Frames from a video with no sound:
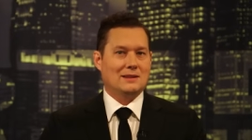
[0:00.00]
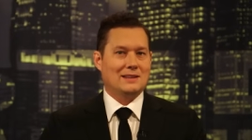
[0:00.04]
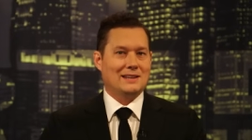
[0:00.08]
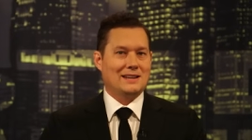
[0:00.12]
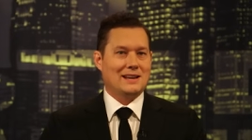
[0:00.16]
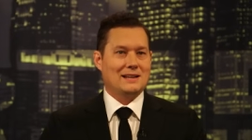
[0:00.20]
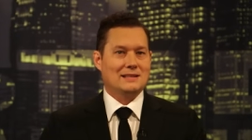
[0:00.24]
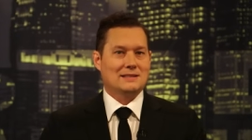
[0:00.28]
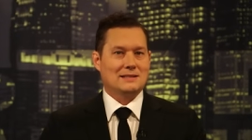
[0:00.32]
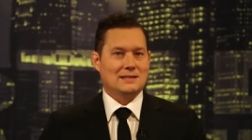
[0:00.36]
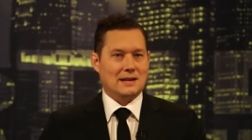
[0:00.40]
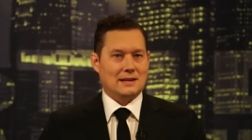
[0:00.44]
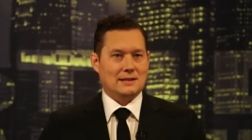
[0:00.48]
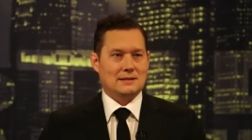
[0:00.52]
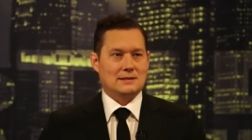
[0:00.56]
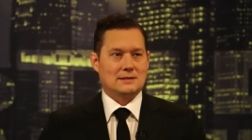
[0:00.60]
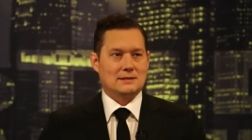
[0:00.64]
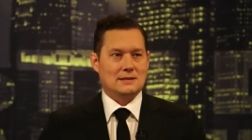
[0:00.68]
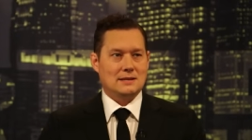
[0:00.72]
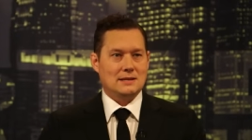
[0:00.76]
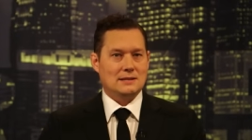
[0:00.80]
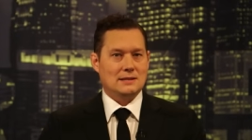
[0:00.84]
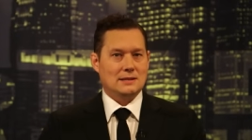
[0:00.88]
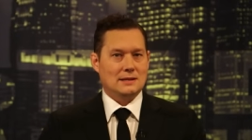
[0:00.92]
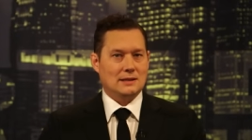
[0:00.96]
of the United
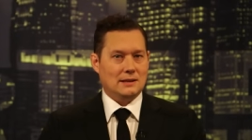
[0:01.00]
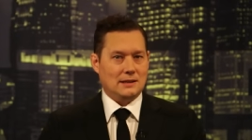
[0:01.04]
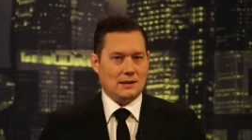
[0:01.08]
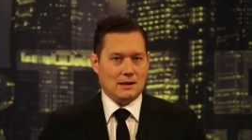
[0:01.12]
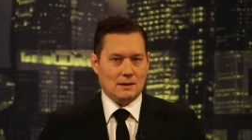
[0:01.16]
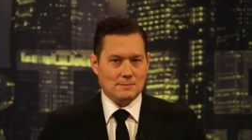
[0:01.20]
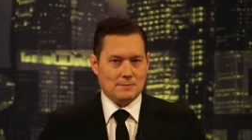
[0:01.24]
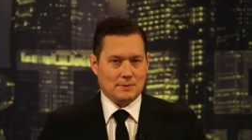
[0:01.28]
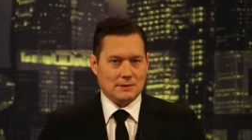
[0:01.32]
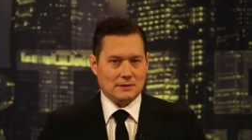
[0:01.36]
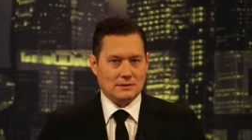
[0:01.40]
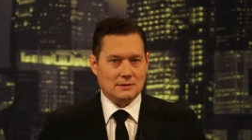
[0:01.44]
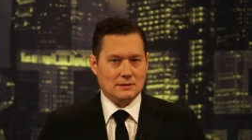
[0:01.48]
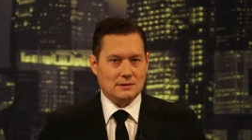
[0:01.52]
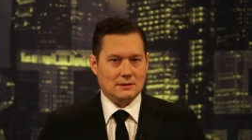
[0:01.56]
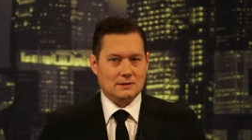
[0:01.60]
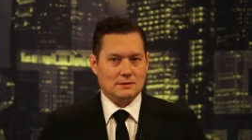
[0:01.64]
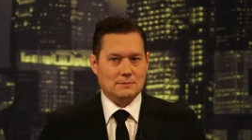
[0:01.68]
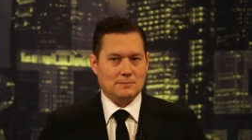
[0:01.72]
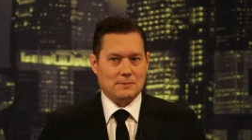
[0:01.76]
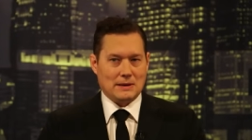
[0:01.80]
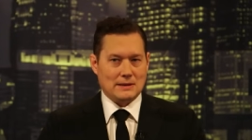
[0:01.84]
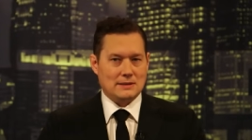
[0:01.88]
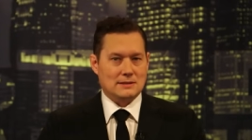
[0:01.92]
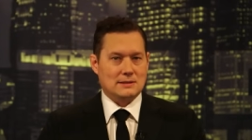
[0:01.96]
States. He's an incumbent,
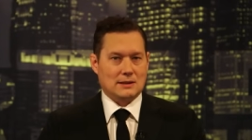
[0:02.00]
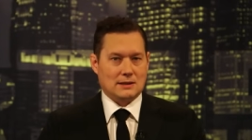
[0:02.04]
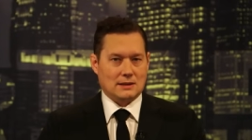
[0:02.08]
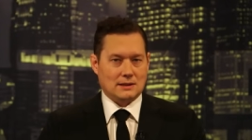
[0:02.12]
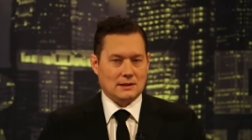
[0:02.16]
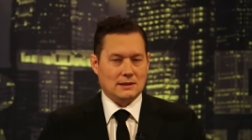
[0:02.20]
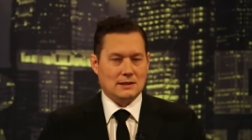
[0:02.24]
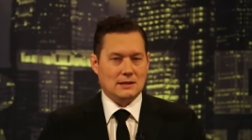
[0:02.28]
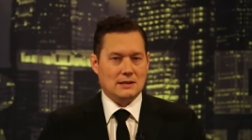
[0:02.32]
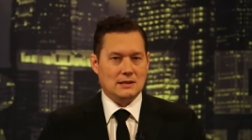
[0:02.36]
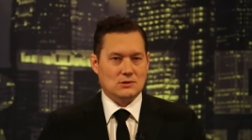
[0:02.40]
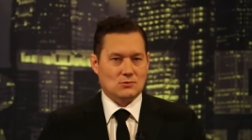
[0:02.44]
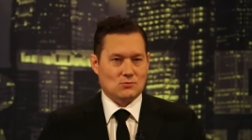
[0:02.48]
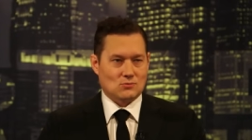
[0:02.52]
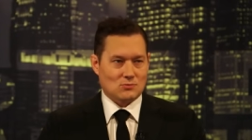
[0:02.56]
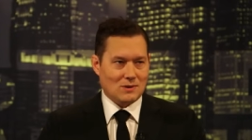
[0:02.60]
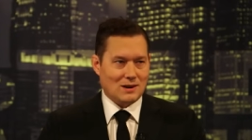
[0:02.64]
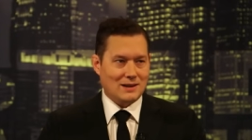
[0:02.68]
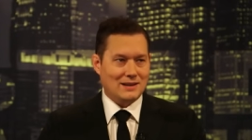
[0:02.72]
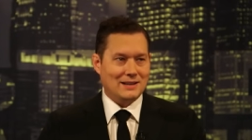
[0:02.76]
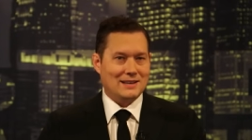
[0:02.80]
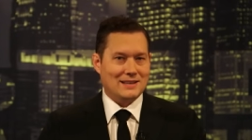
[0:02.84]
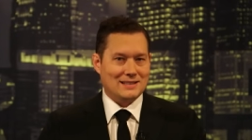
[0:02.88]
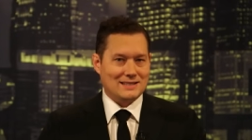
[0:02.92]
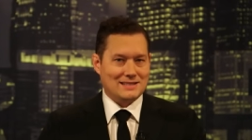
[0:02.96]
basically. He's
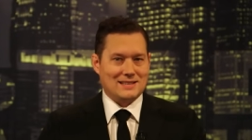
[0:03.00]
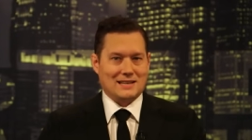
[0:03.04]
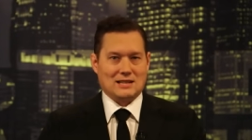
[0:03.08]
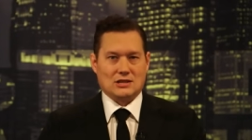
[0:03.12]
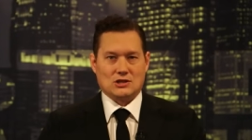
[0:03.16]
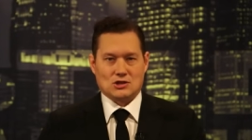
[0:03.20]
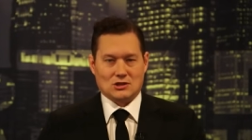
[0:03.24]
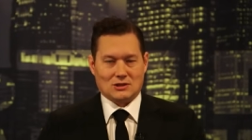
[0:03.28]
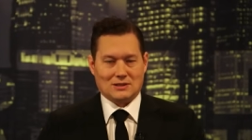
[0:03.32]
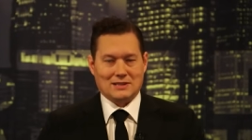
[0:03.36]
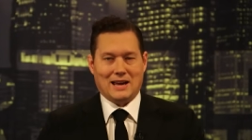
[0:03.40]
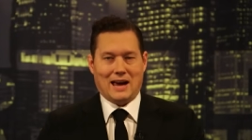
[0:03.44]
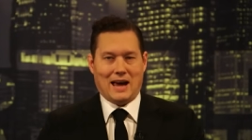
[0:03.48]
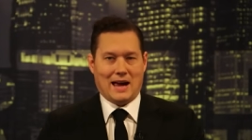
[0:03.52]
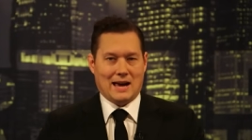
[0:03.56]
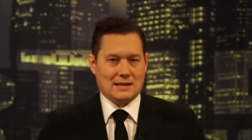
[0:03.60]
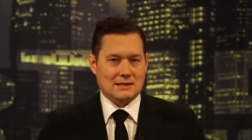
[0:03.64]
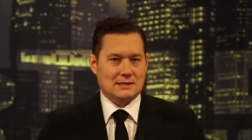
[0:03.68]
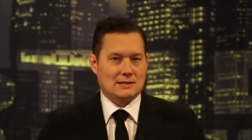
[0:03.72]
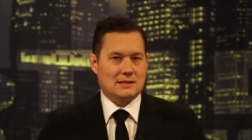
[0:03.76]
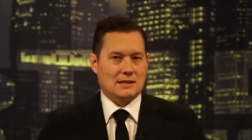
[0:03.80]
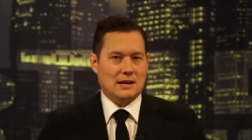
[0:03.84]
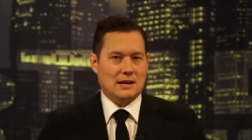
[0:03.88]
running essentially as